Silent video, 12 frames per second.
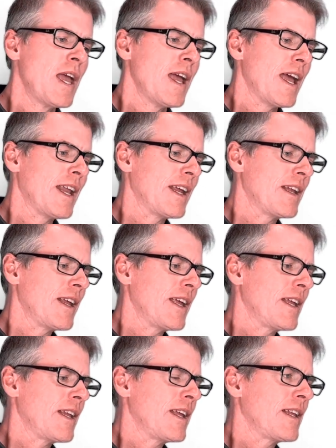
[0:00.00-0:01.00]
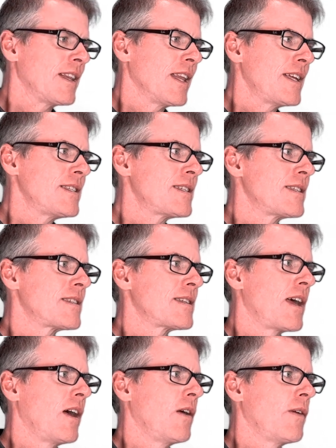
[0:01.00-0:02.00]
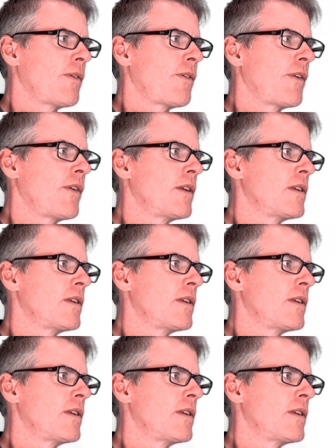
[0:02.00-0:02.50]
And it lends itself